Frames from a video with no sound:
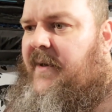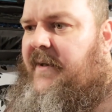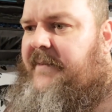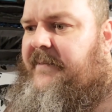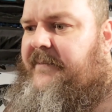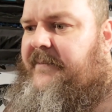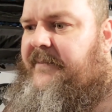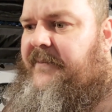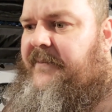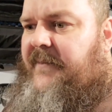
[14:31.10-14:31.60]

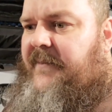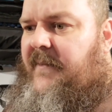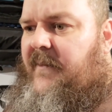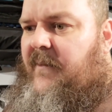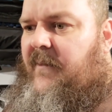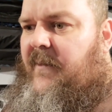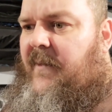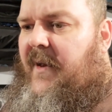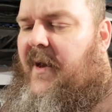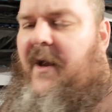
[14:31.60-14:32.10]
But
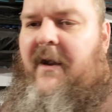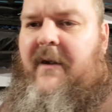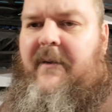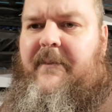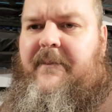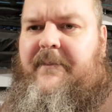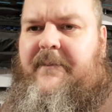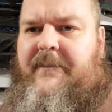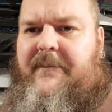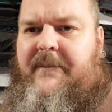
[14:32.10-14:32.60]

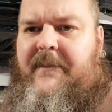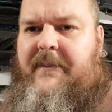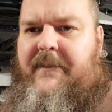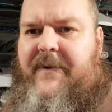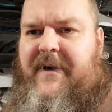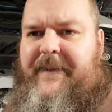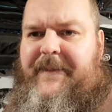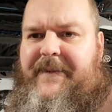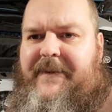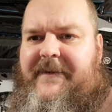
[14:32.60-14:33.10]
I'm
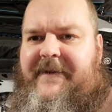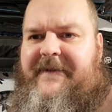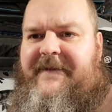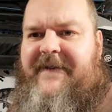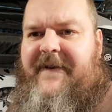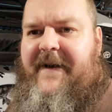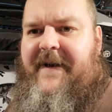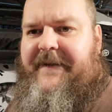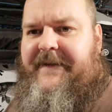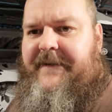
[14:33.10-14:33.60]
crippled
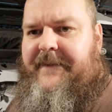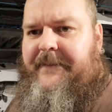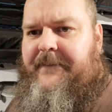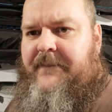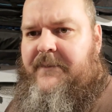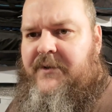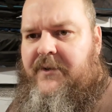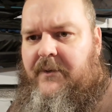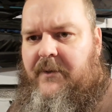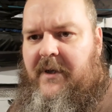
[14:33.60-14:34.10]
and fat,
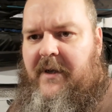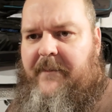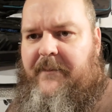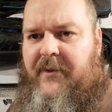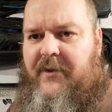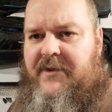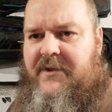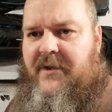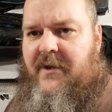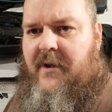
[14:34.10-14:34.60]
so
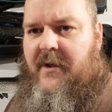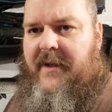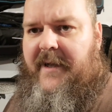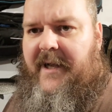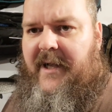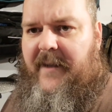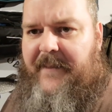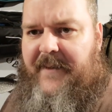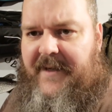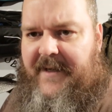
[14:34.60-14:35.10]
I'm using all
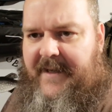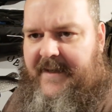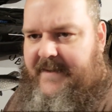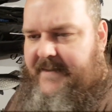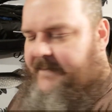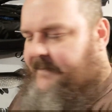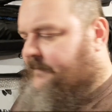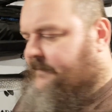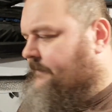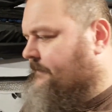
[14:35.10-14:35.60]
the help I
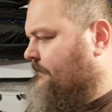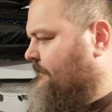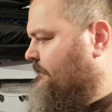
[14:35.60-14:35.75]
need,